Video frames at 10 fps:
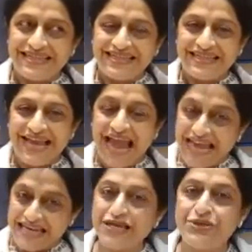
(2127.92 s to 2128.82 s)
the
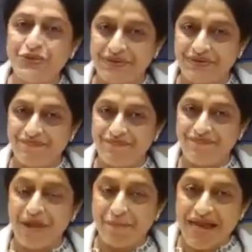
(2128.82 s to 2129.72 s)
attitude,
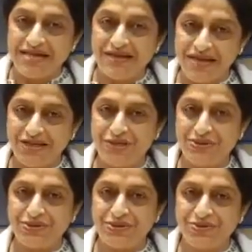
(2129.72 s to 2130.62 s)
the mental
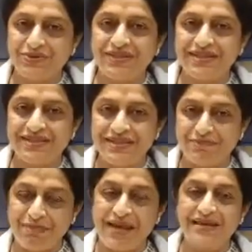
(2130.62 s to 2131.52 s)
attitude towards this
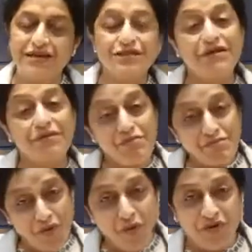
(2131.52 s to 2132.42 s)
pain is
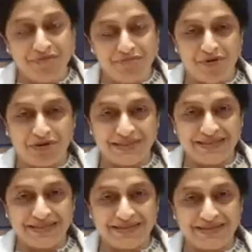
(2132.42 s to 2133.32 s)
more
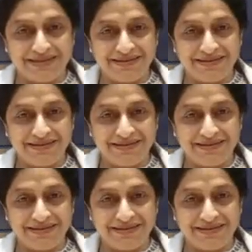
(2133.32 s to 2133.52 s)
important